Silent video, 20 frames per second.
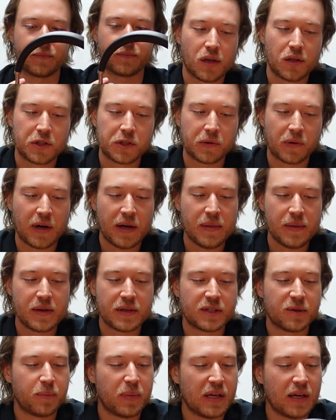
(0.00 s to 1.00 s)
So on
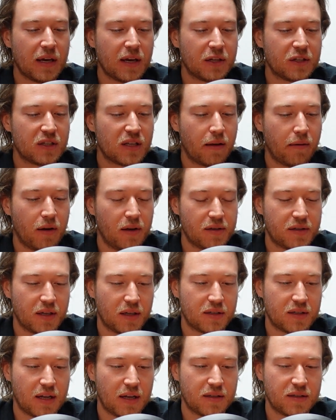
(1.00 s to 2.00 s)
this
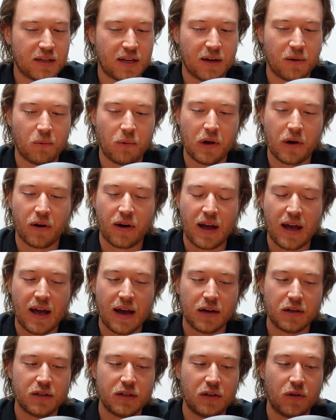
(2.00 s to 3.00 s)
BH76 headset, we are
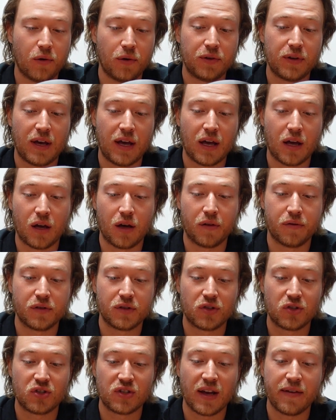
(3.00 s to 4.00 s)
actually going to have
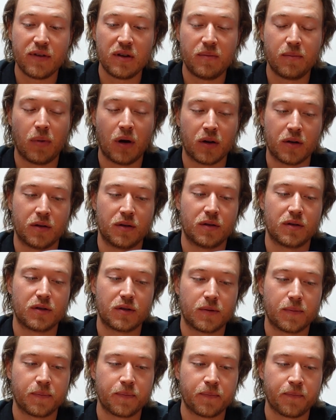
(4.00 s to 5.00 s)
7
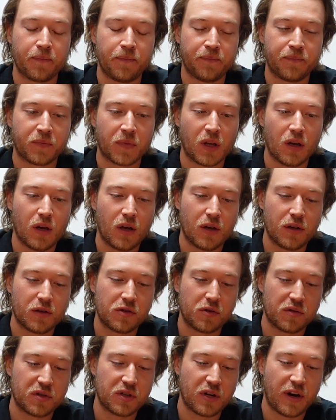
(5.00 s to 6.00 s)
buttons.
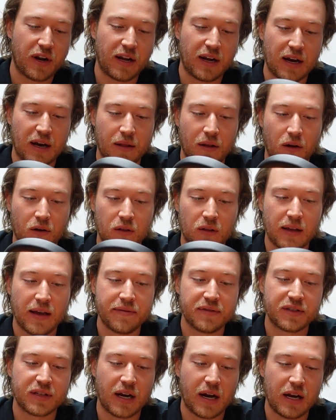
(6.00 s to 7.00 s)
So starting on our
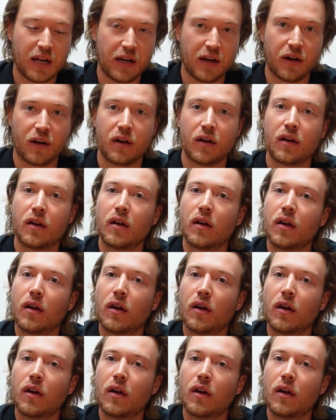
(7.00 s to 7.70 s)
left side here,